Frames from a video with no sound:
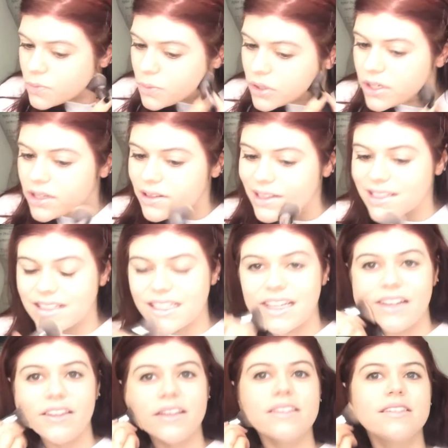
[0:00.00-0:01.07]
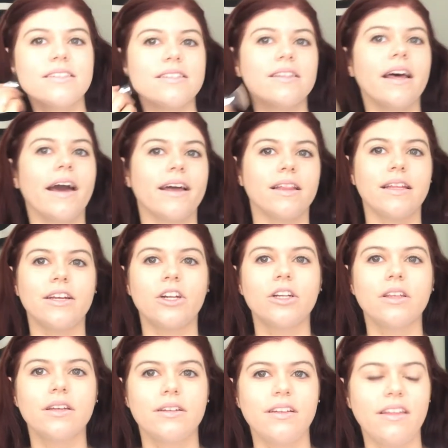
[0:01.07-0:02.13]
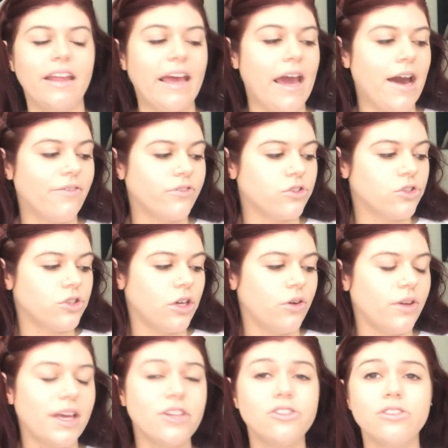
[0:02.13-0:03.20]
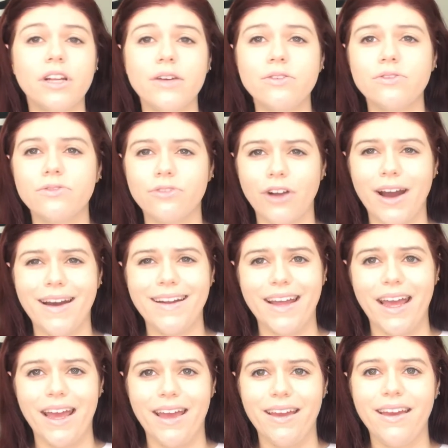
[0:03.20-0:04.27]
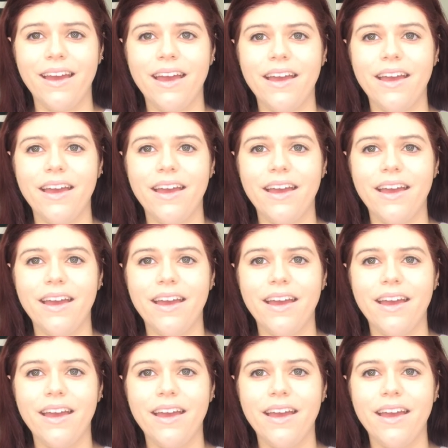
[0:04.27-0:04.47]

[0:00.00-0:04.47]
Putting this in. This is literally the day after. So yesterday was Friday.